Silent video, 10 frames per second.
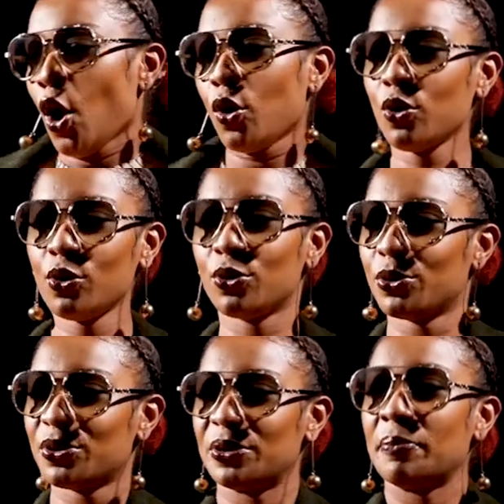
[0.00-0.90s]

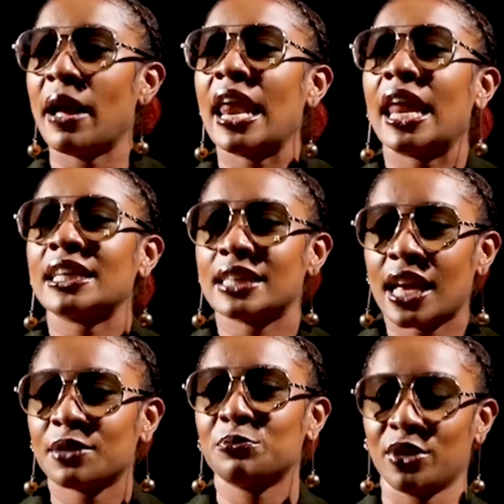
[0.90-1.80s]
My last
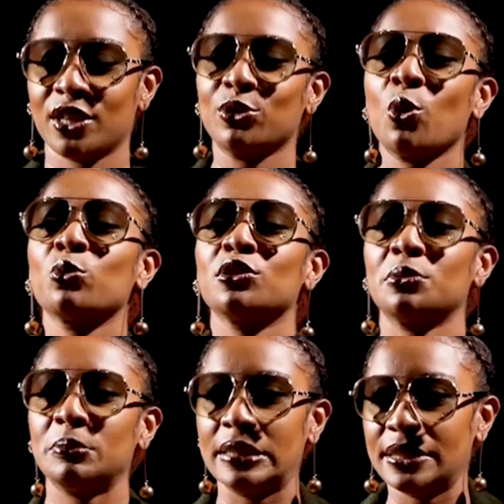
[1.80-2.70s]
heartbreak taught
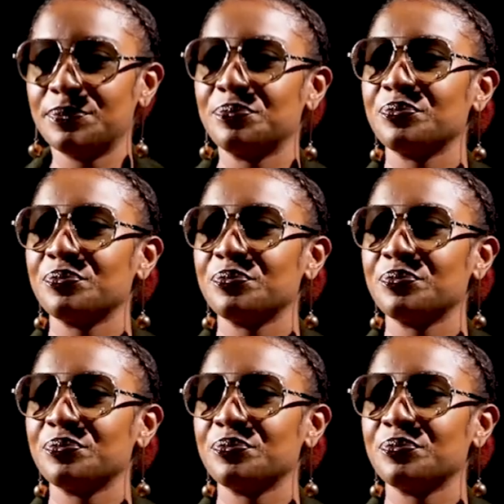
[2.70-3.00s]
me